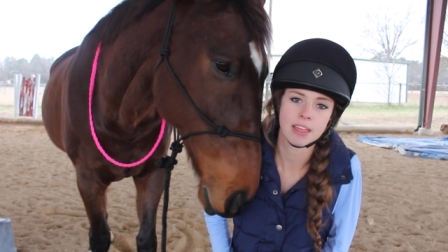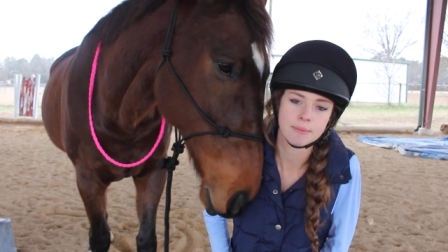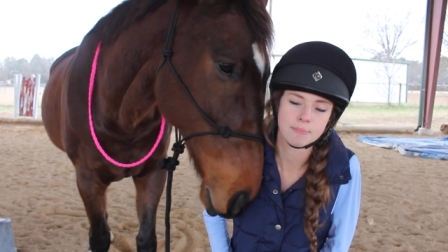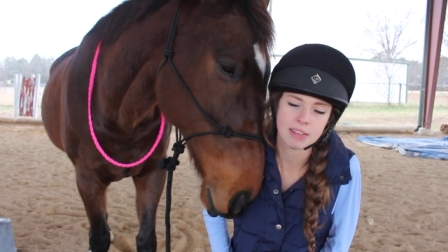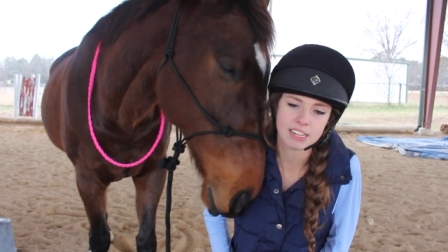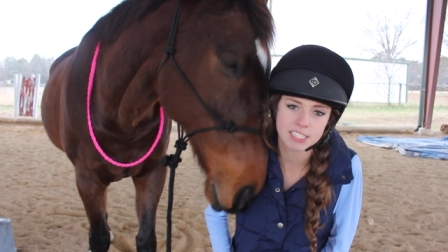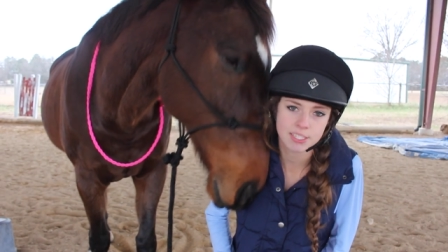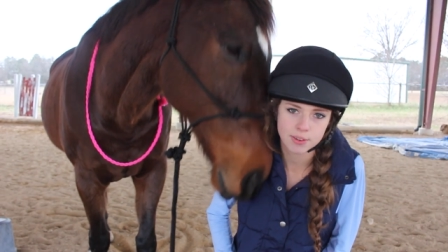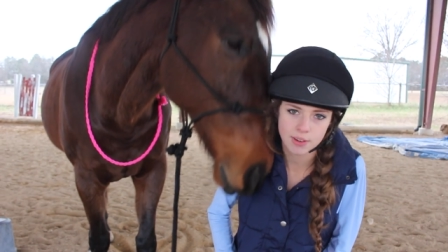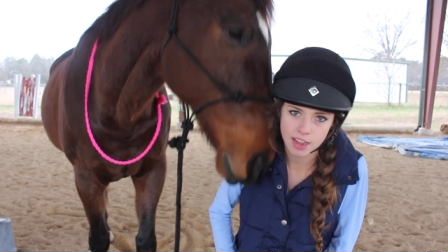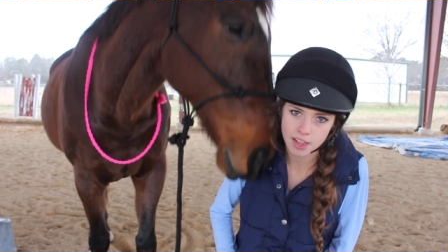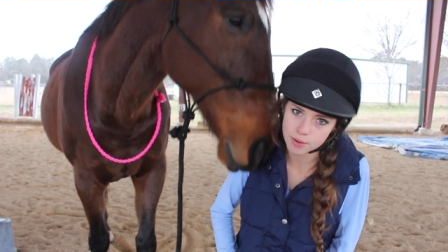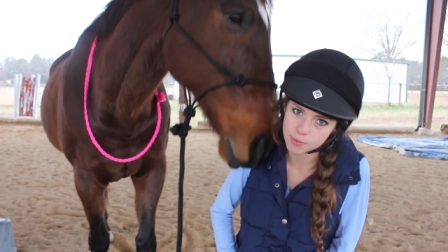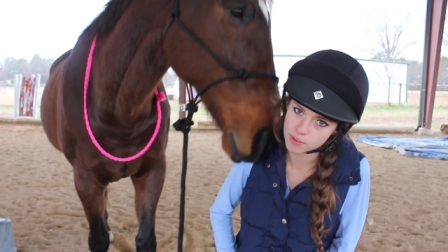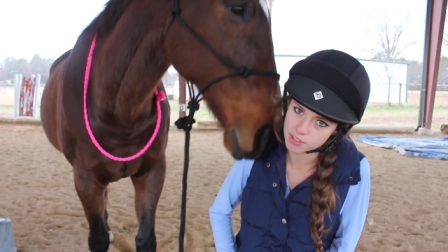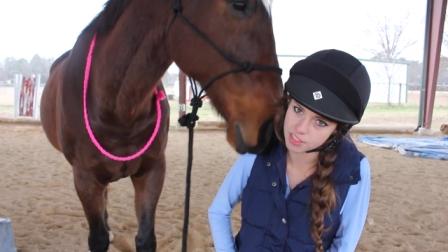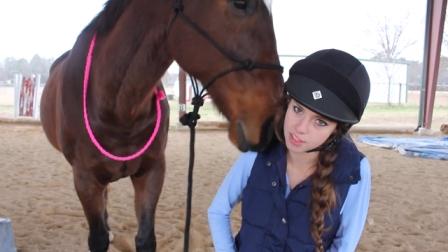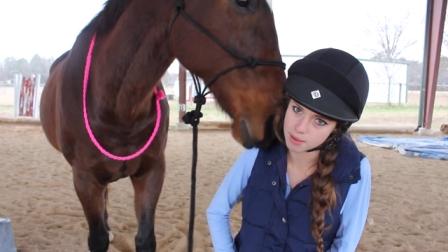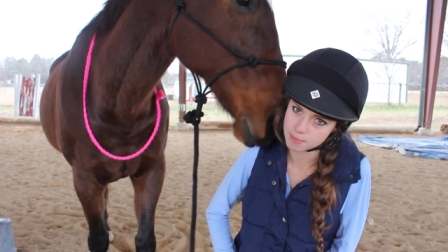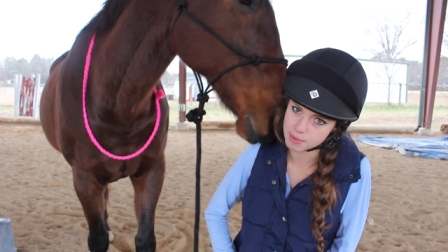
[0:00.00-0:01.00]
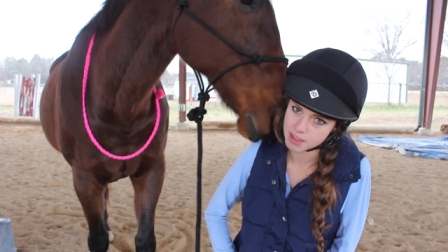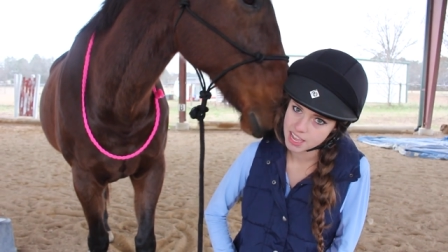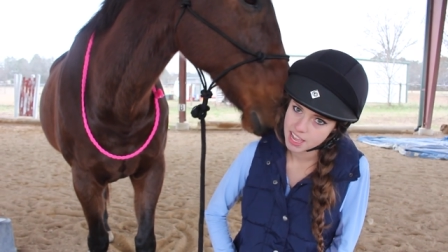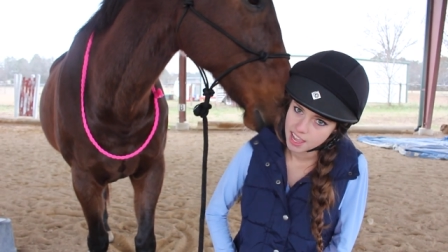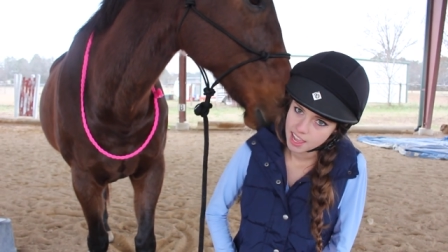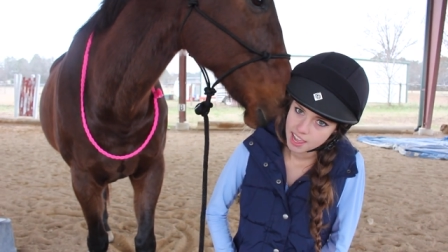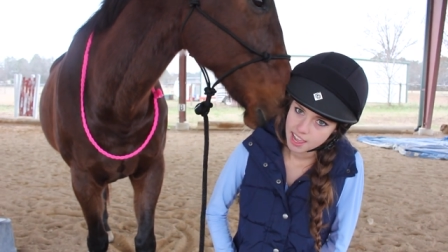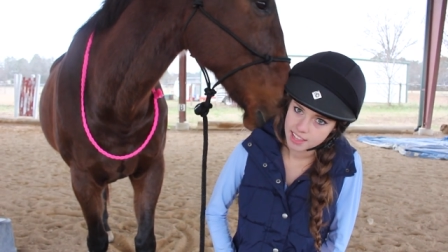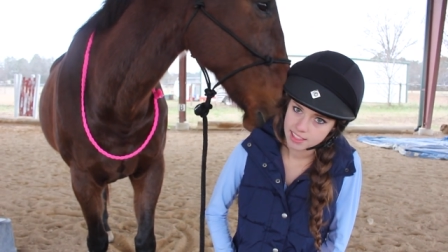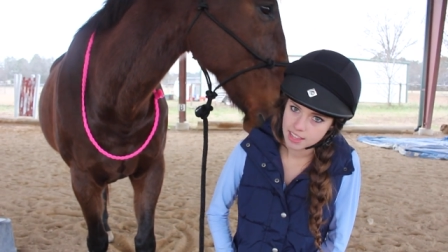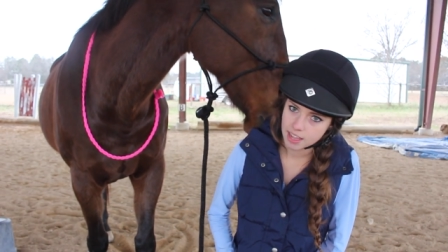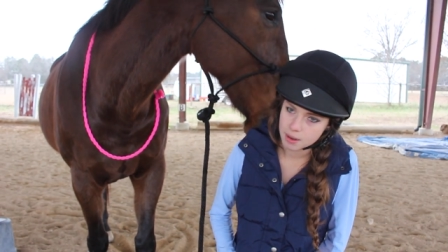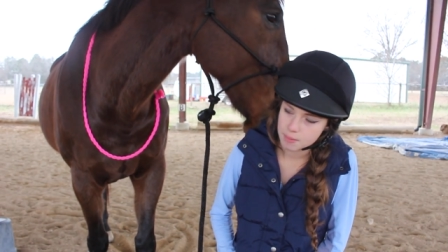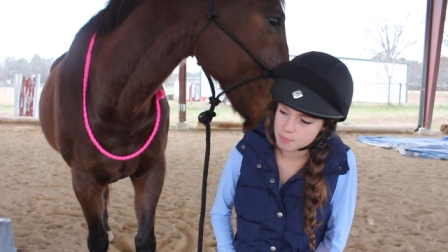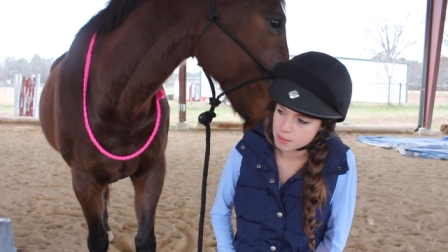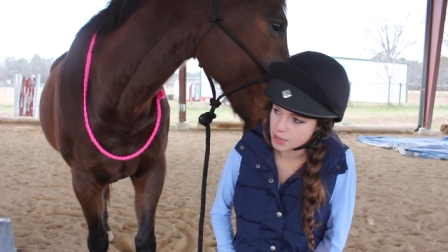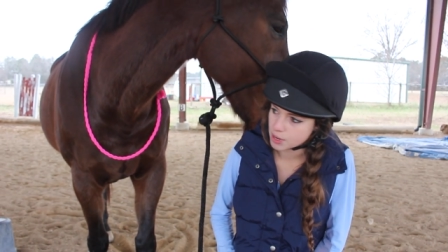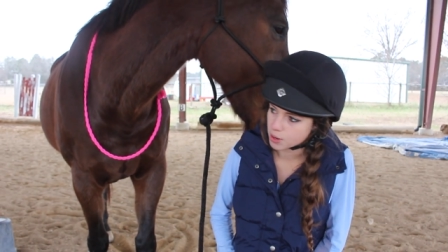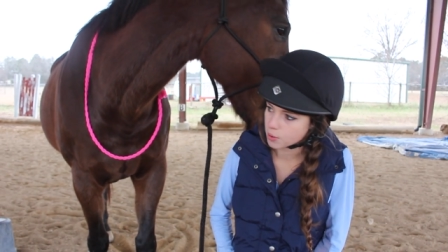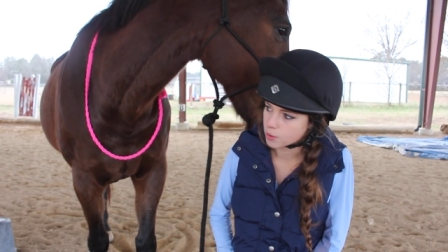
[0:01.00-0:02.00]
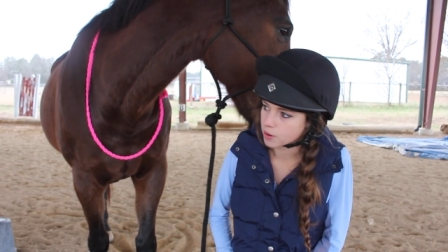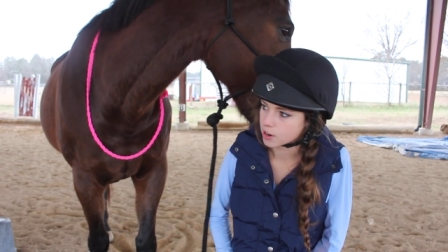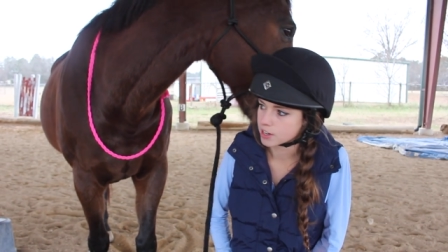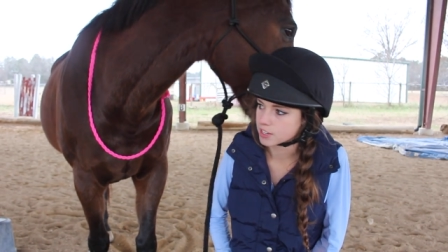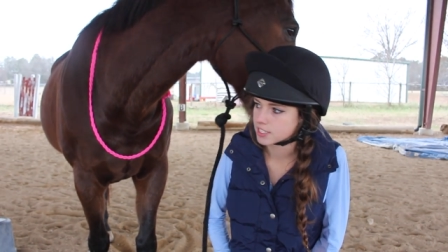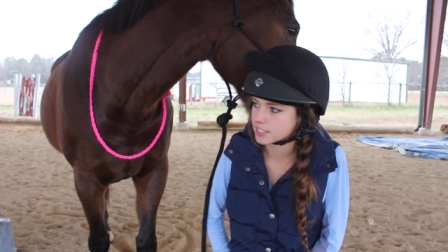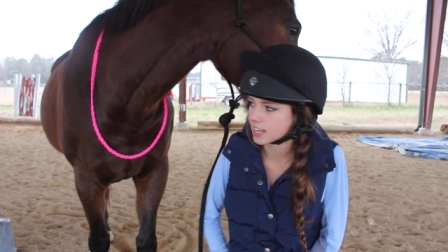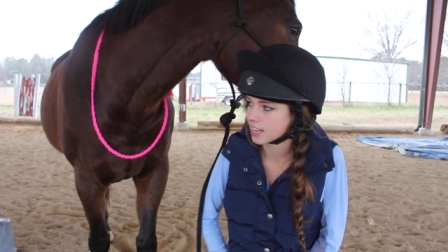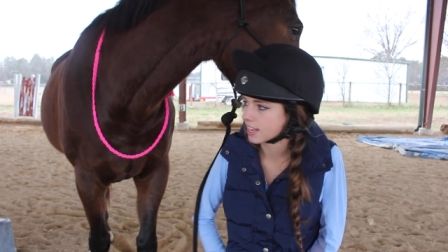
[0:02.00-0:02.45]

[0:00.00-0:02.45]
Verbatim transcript: and mess around with him and let him be a horse.